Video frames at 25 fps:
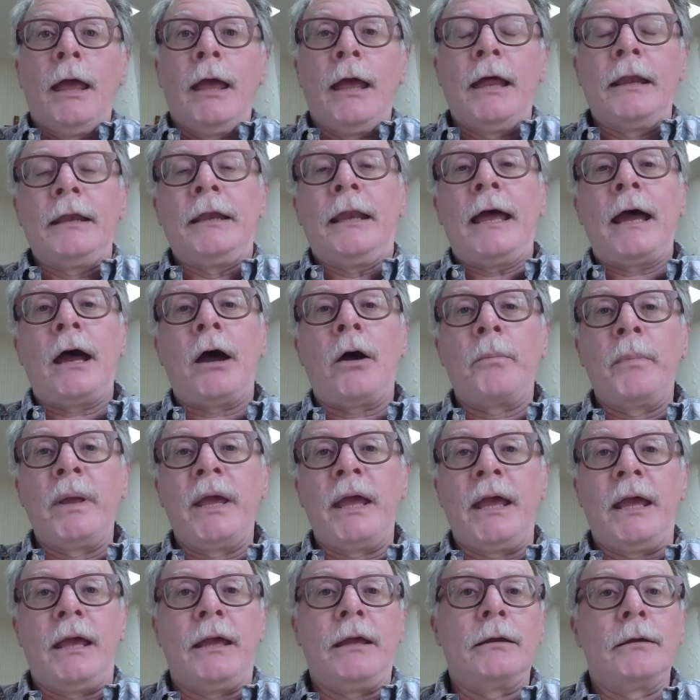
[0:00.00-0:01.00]
And now
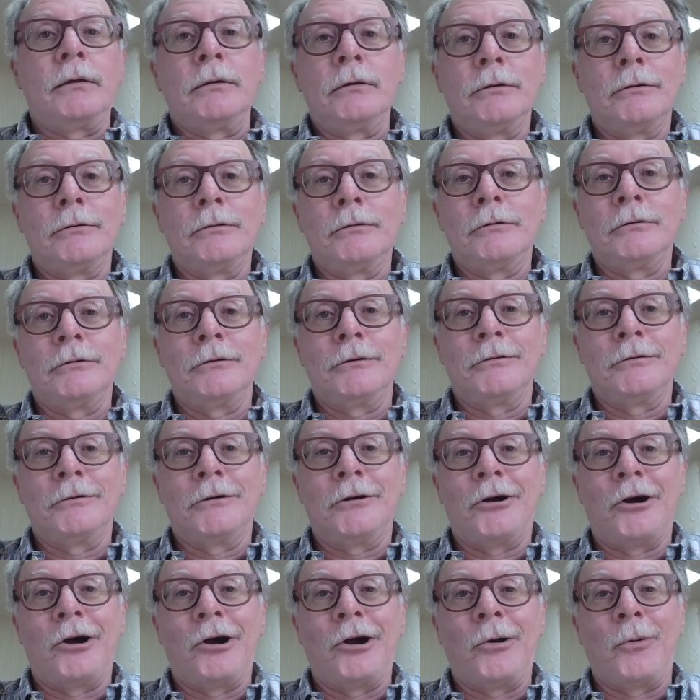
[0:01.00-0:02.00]
may
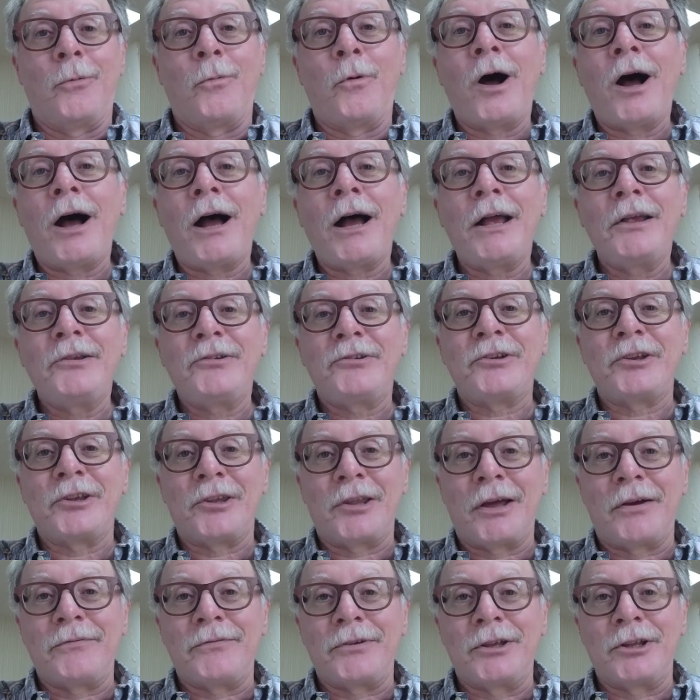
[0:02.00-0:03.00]
our wise and
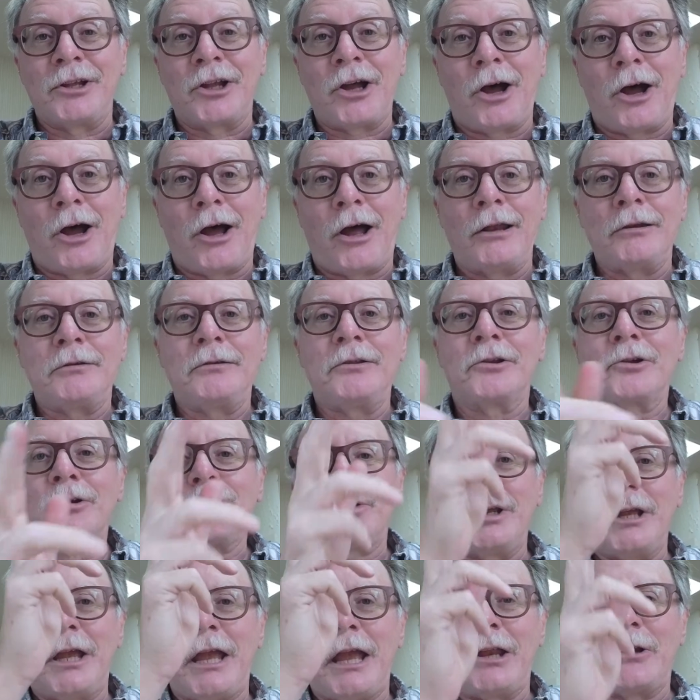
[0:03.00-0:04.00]
loving God, the
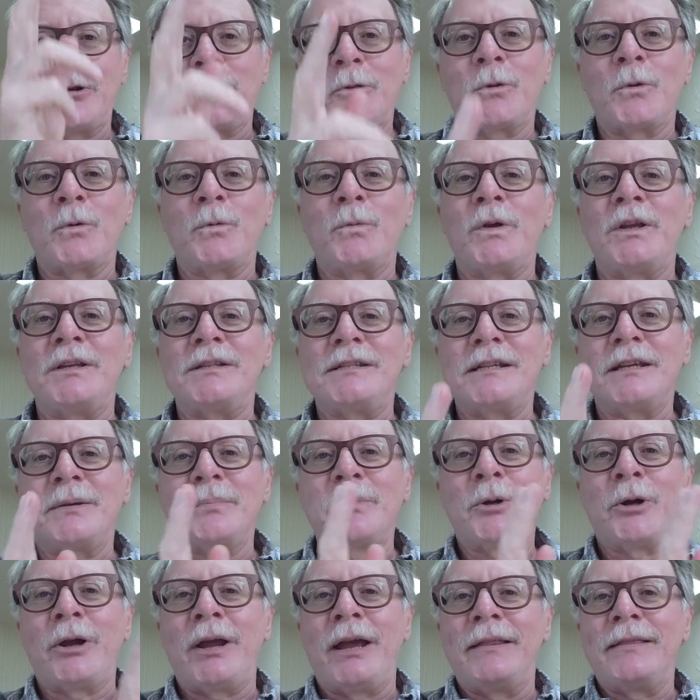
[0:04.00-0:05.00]
Creator, the
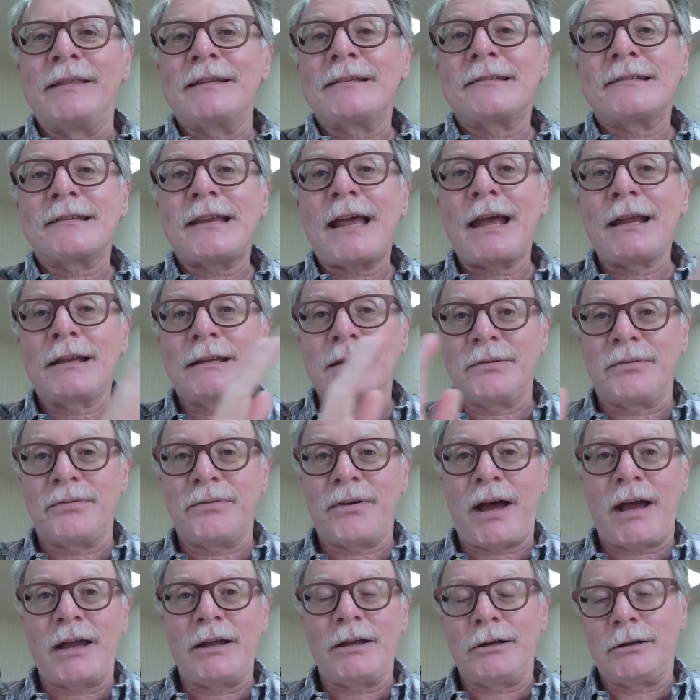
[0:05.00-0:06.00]
Redeemer, and the
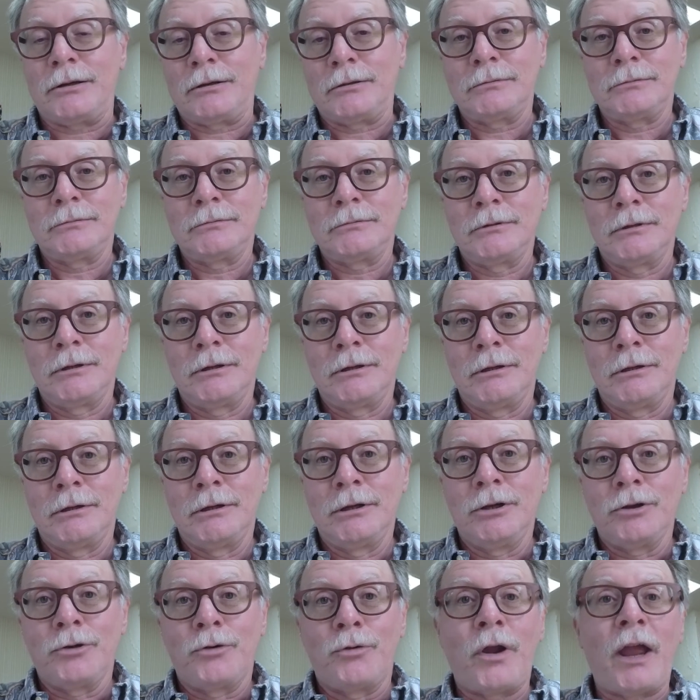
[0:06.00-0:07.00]
Sanctifier,
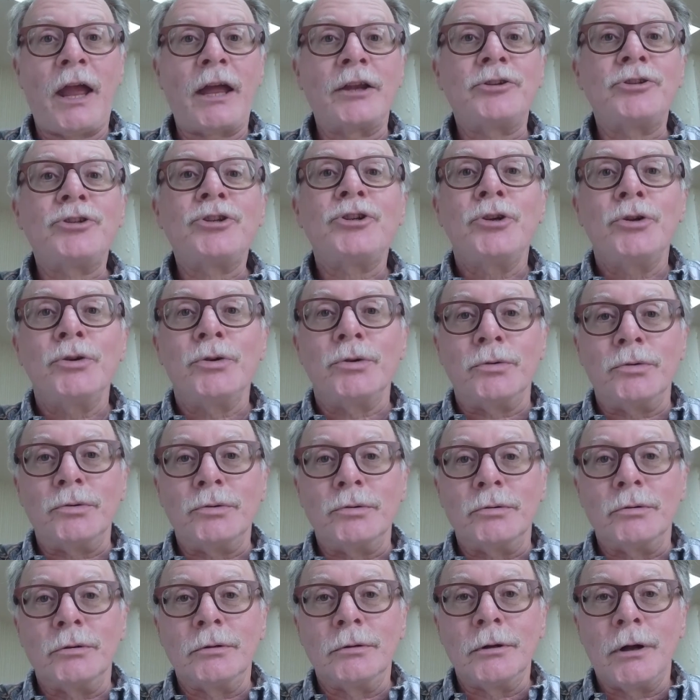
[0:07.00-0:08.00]
grant
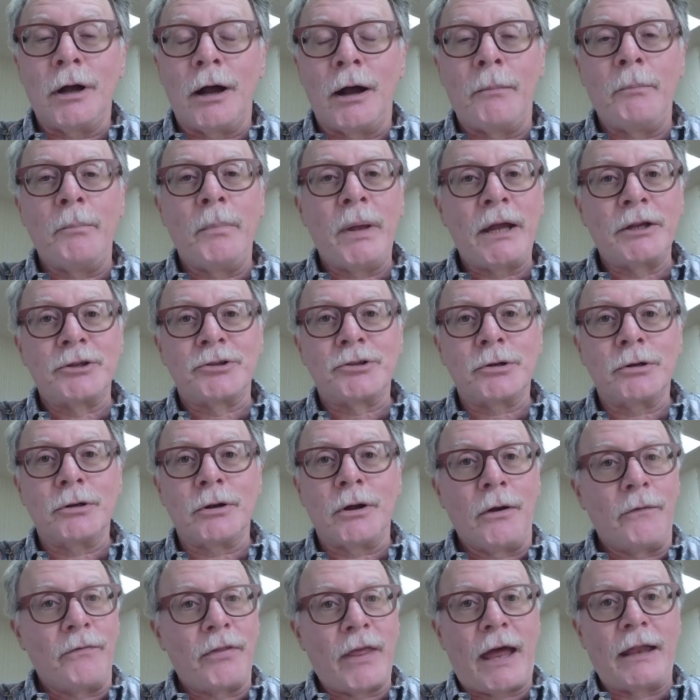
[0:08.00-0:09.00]
you a measure
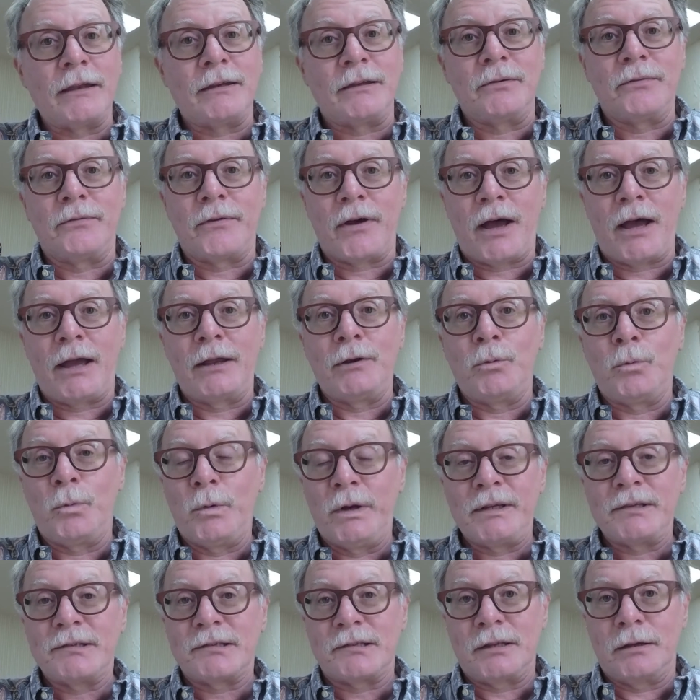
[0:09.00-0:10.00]
of that divine
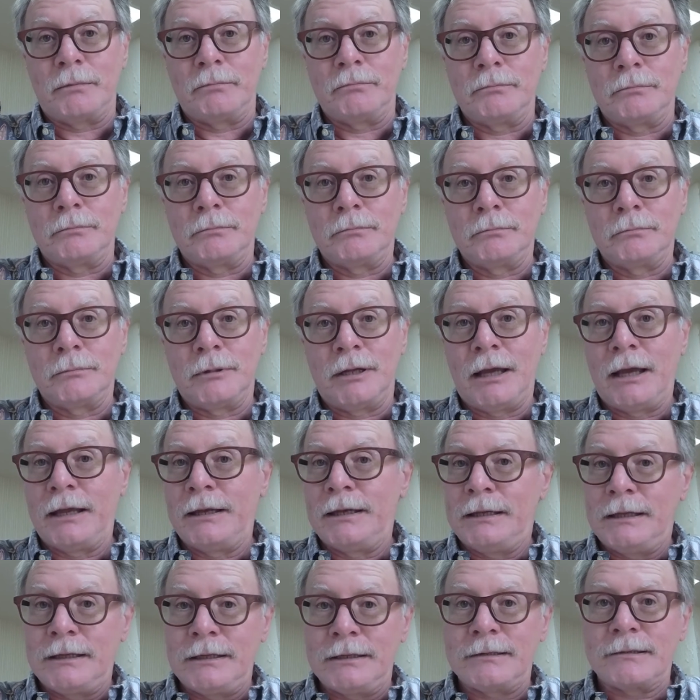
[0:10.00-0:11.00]
wisdom
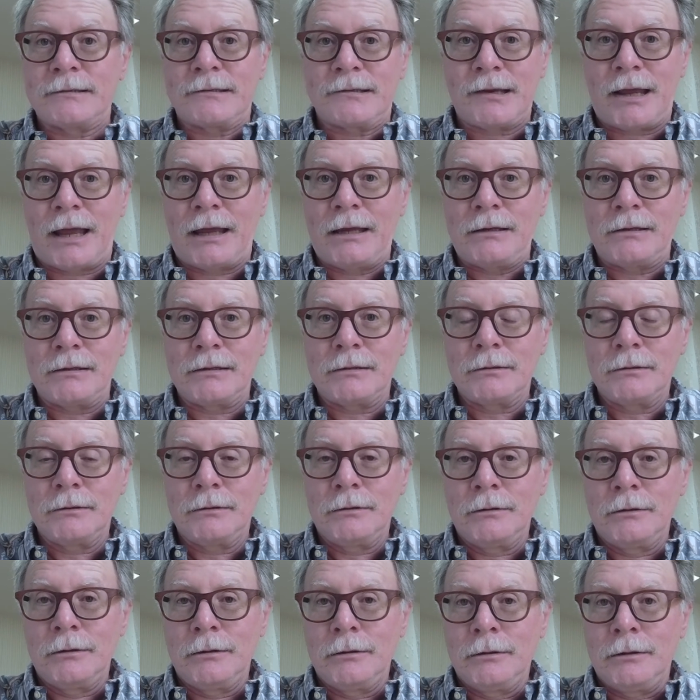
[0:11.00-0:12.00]
and insight,
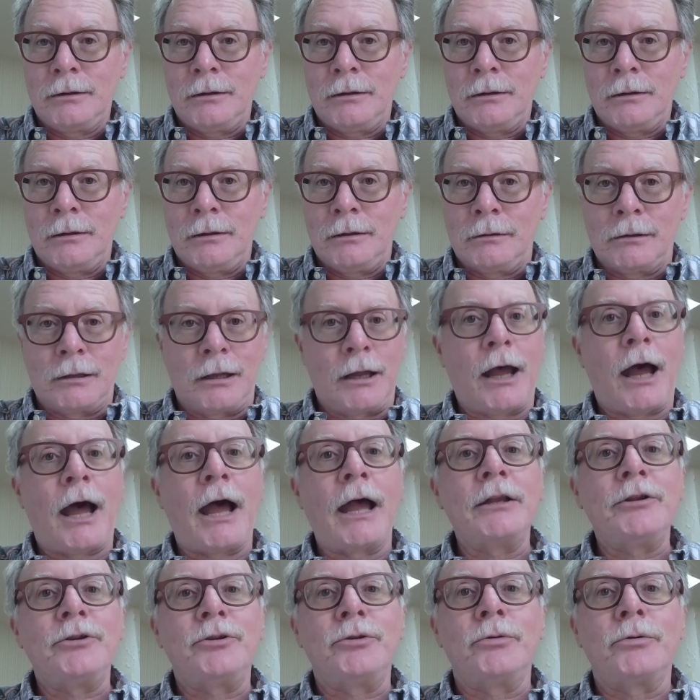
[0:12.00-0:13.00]
and
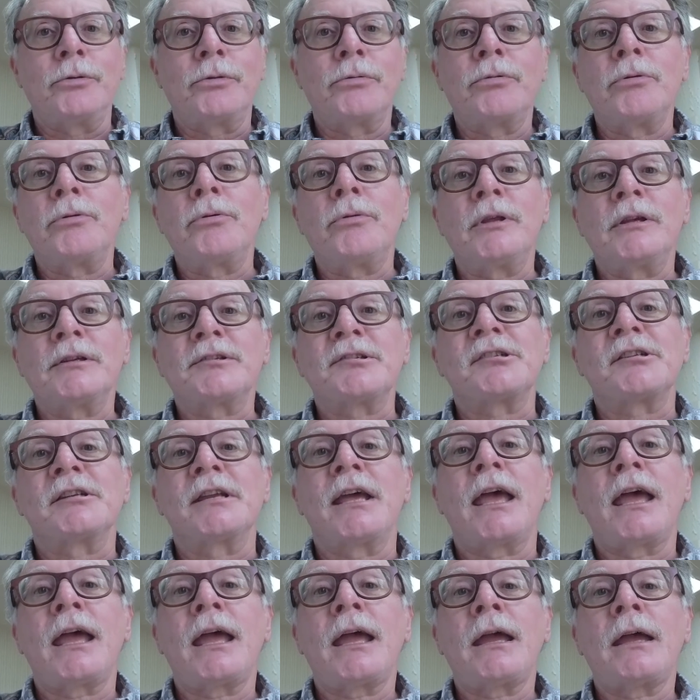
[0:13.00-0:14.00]
guide you through this
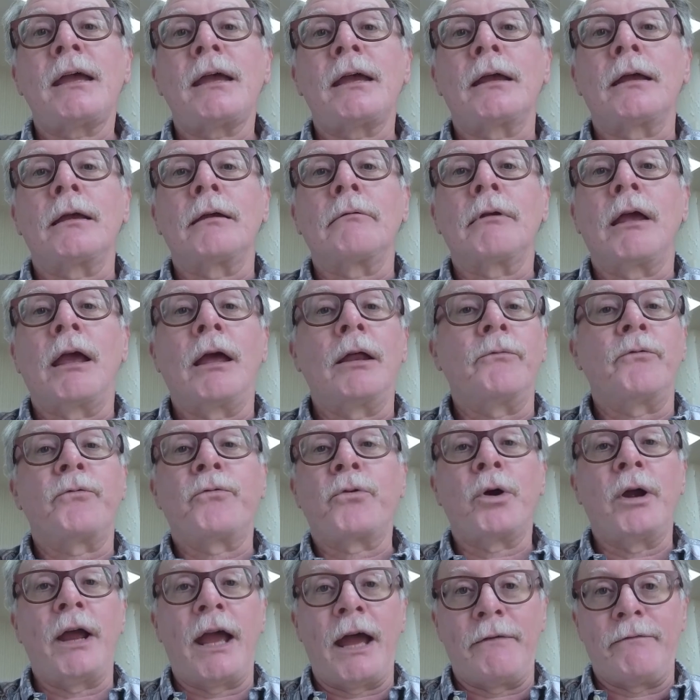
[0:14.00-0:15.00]
day and
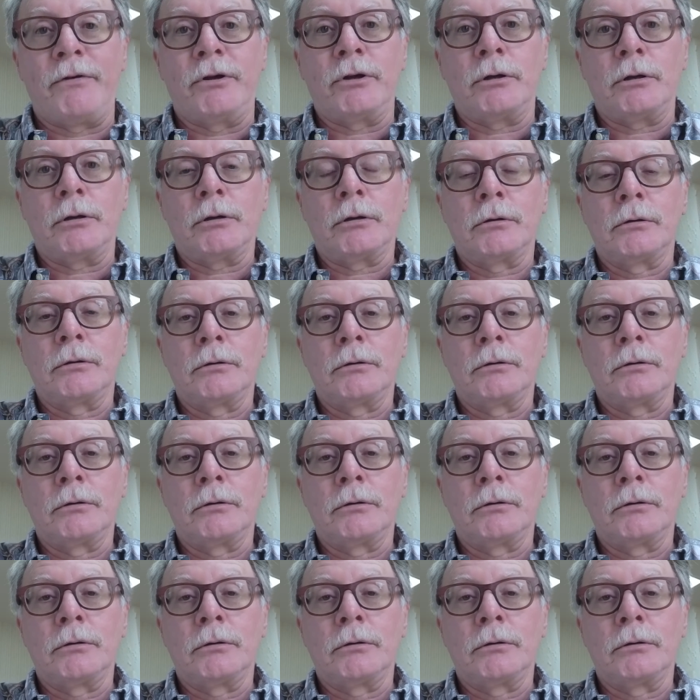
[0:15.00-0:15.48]
forever,